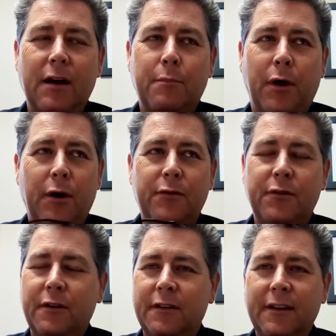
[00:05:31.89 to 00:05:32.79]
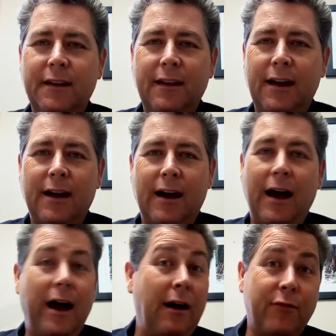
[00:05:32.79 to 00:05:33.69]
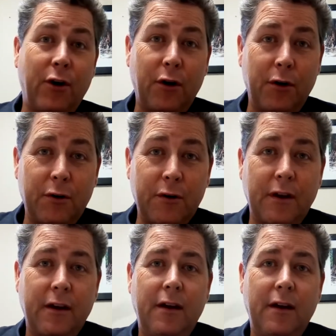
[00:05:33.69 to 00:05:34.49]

personally, I've heard